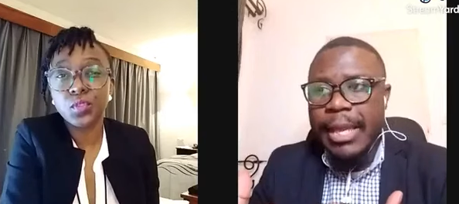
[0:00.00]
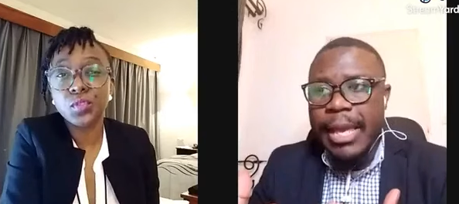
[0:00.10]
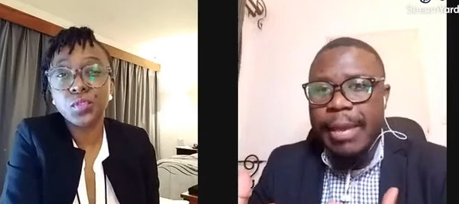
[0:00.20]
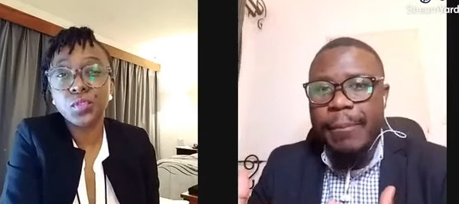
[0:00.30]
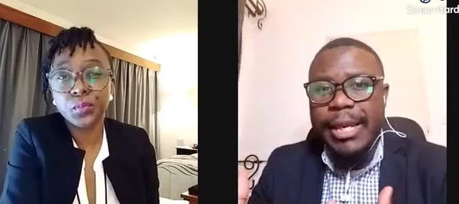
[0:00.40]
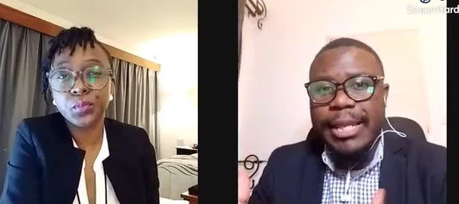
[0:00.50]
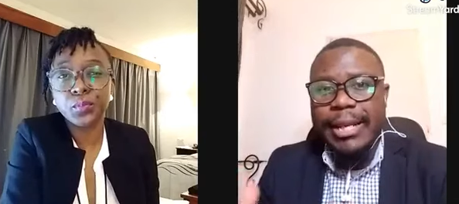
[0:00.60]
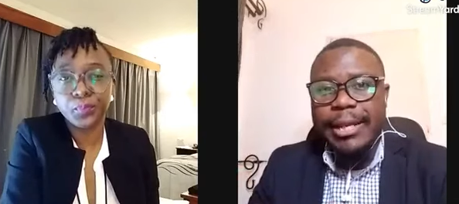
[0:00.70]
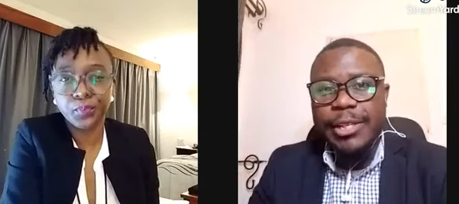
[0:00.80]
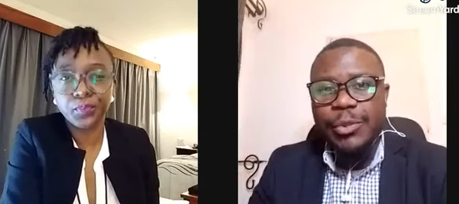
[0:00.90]
Speaker 1: Meaning that it
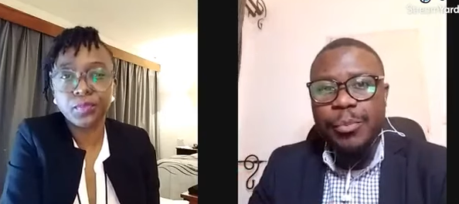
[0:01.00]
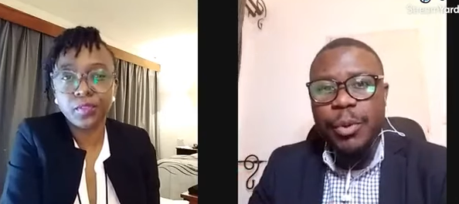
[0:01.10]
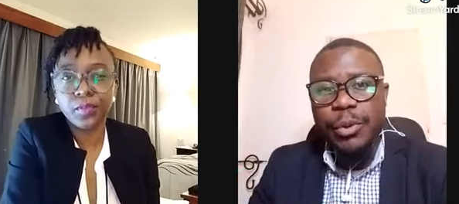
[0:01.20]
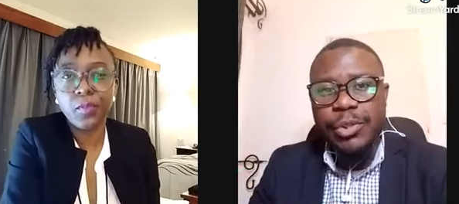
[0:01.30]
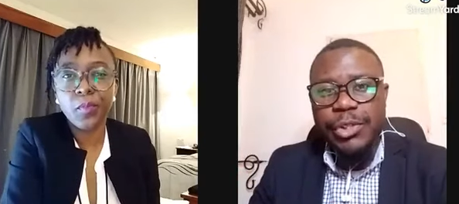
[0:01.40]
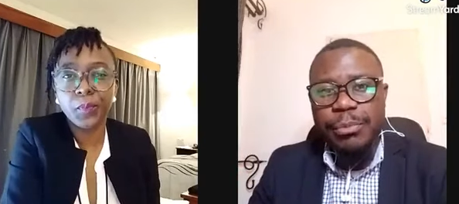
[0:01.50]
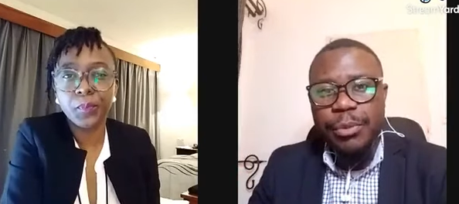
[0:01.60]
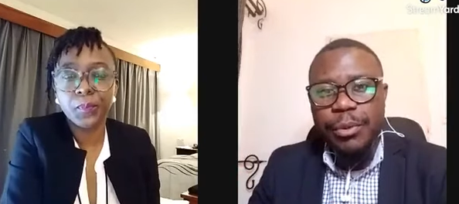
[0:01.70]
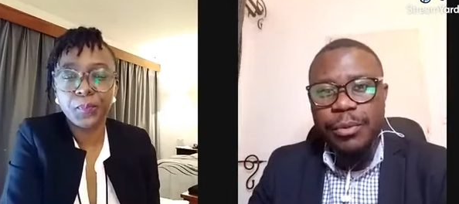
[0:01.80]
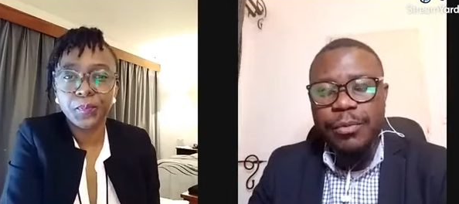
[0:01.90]
is possible
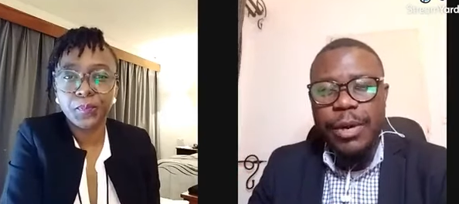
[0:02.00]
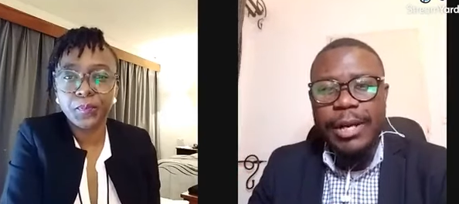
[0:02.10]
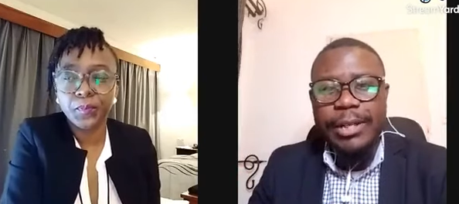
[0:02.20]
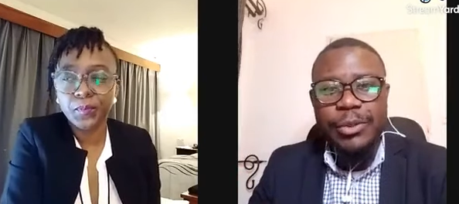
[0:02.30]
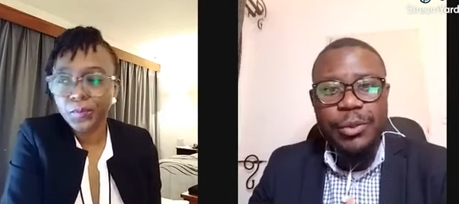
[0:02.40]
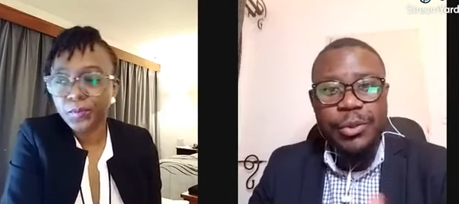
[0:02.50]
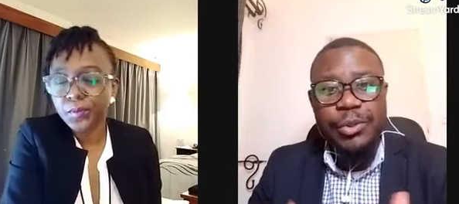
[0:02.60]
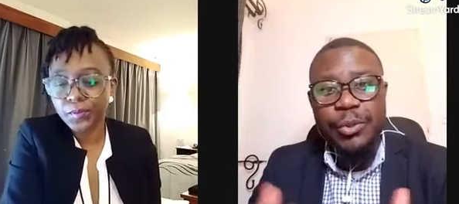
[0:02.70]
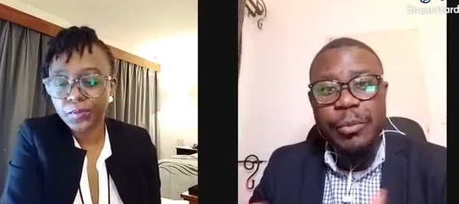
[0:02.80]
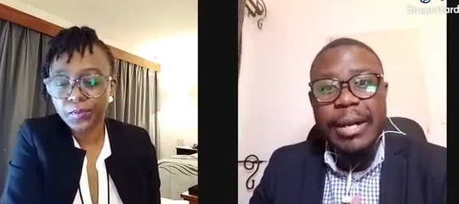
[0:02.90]
for anger to
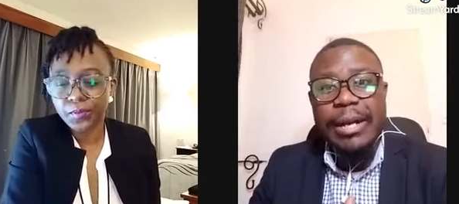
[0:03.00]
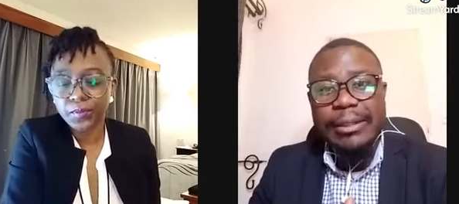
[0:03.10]
consume us.